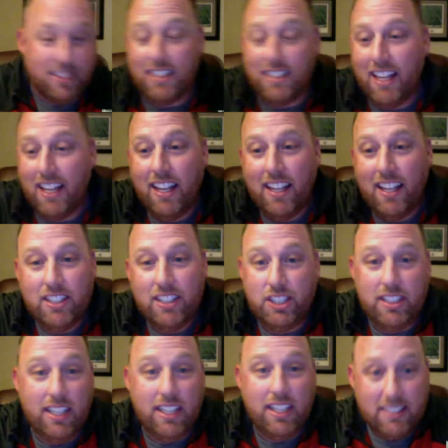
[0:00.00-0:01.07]
And
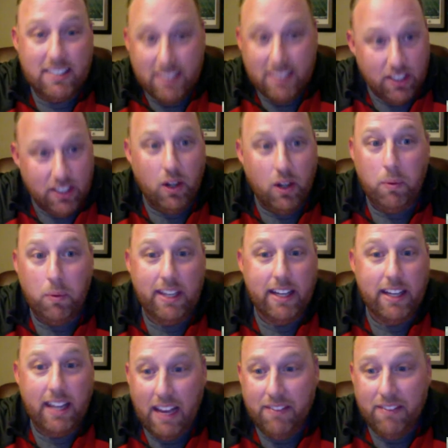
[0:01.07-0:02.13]
she takes a week
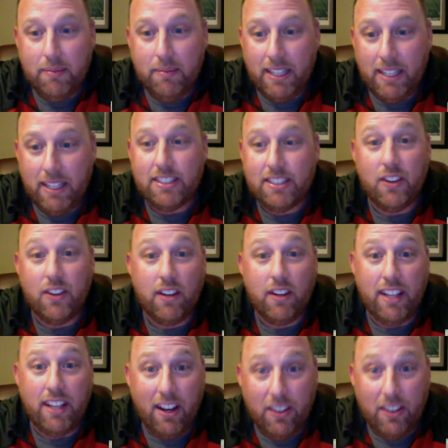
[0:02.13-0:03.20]
and a half of me asking her
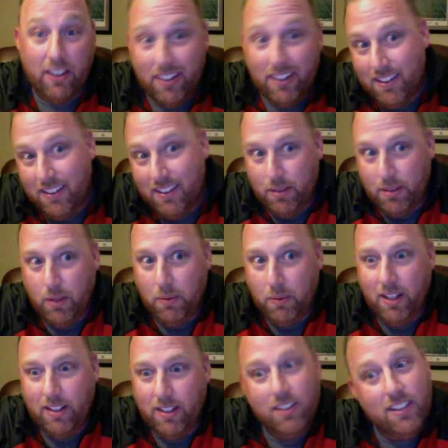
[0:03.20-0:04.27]
every day, are we
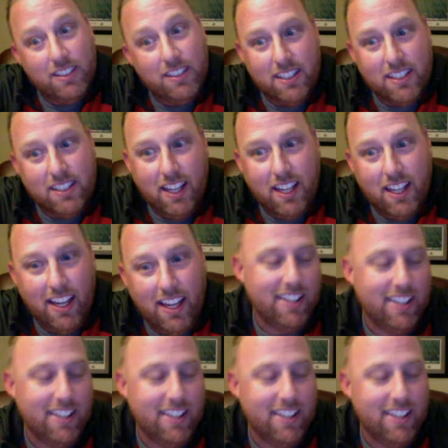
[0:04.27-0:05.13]
gonna do this today?